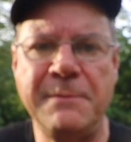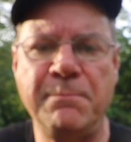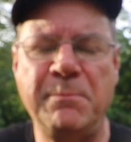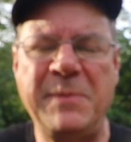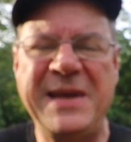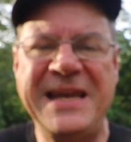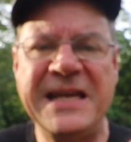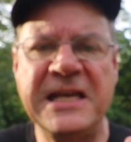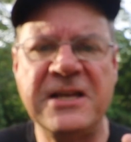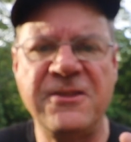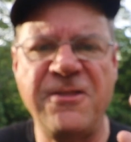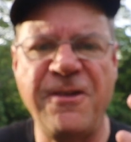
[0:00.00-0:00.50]

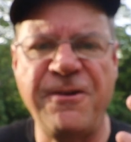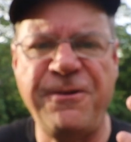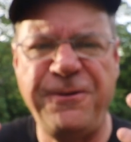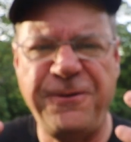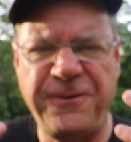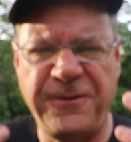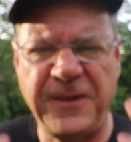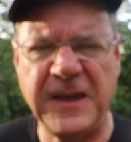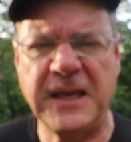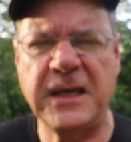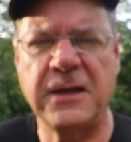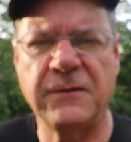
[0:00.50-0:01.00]
being in the
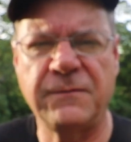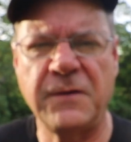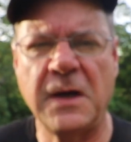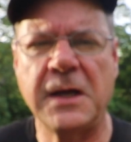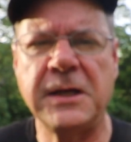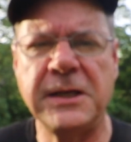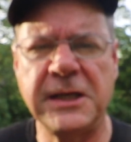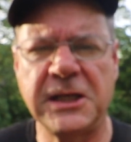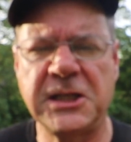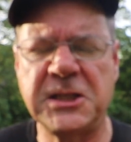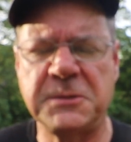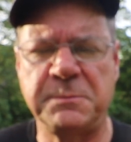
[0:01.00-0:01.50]
thick of it
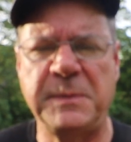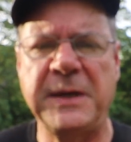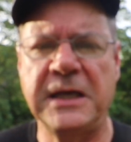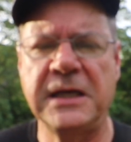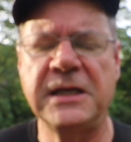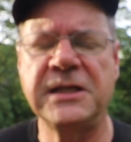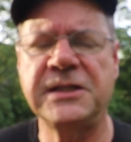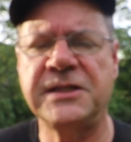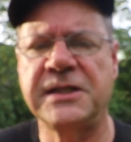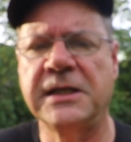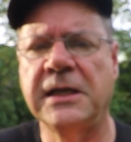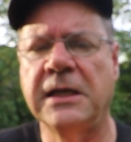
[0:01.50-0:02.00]
and
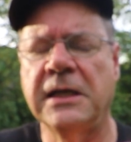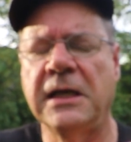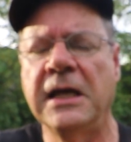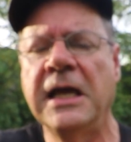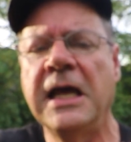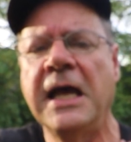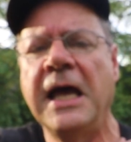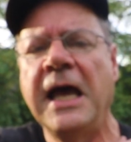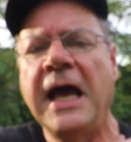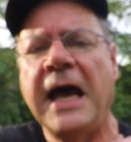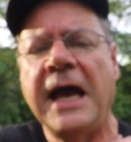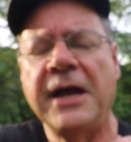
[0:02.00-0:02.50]
experiencing it,
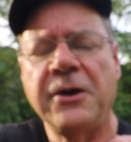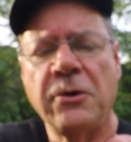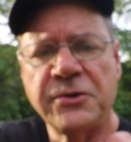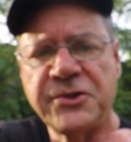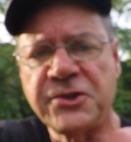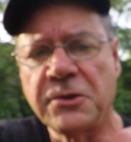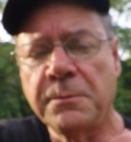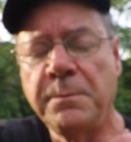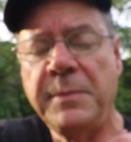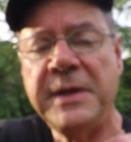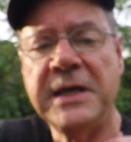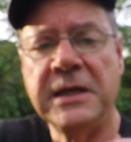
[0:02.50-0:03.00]
and
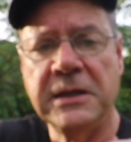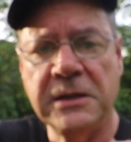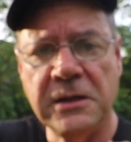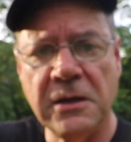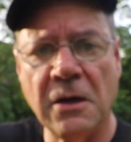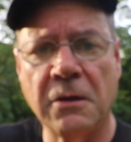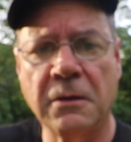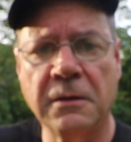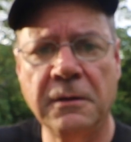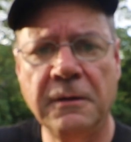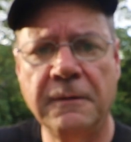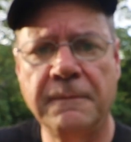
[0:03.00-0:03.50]
also being
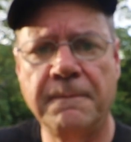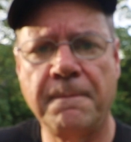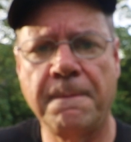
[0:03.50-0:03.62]
young.